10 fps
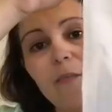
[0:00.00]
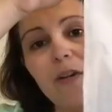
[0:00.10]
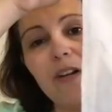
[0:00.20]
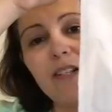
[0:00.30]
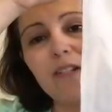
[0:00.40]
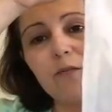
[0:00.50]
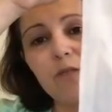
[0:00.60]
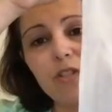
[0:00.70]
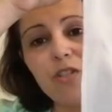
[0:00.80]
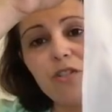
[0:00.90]
but I didn't
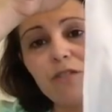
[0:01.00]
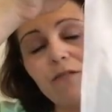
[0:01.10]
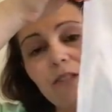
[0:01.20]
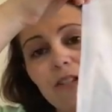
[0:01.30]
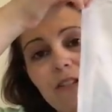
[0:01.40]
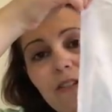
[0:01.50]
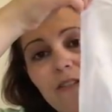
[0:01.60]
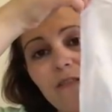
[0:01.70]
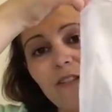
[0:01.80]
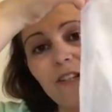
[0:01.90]
want to. I
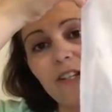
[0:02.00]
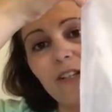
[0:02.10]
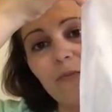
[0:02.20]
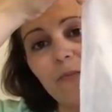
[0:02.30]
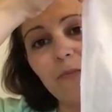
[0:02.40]
just felt like it